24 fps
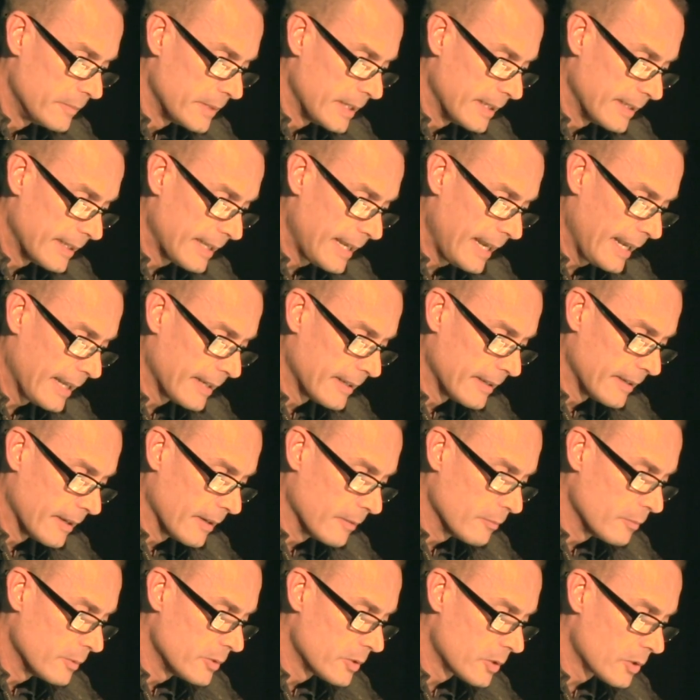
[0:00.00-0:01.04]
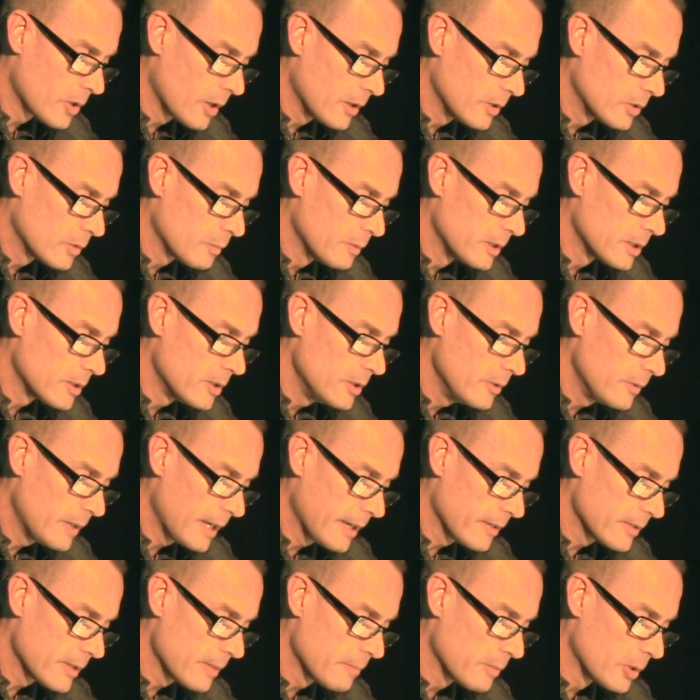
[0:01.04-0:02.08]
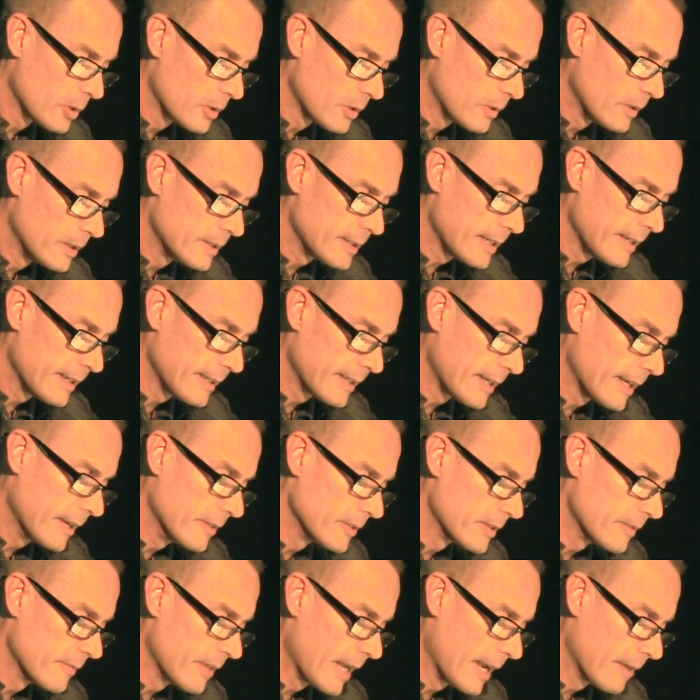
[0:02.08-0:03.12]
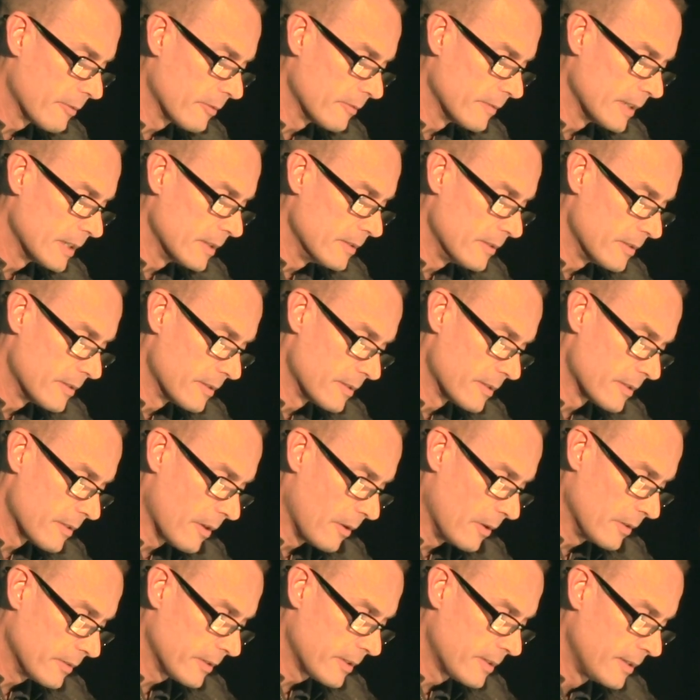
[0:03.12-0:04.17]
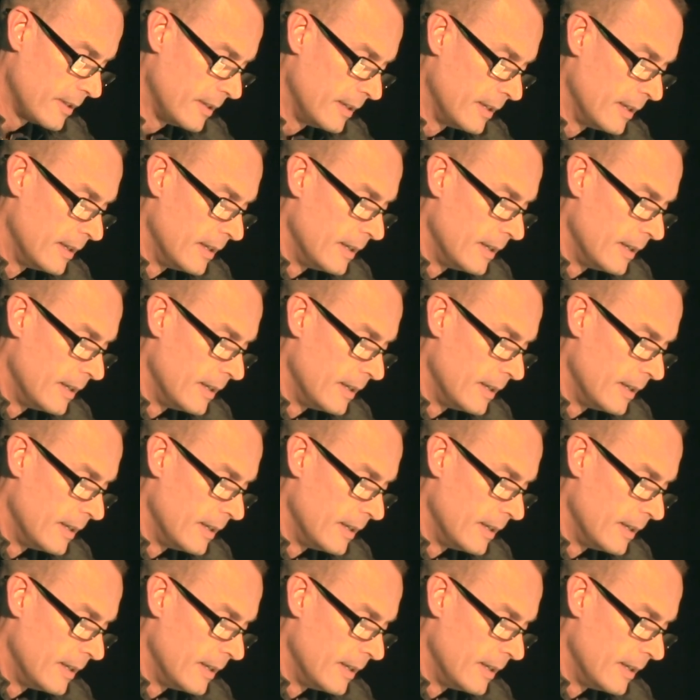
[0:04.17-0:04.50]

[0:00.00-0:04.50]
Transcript: in Canada was charged with 2 counts of murder and 10 counts of aggravated assault.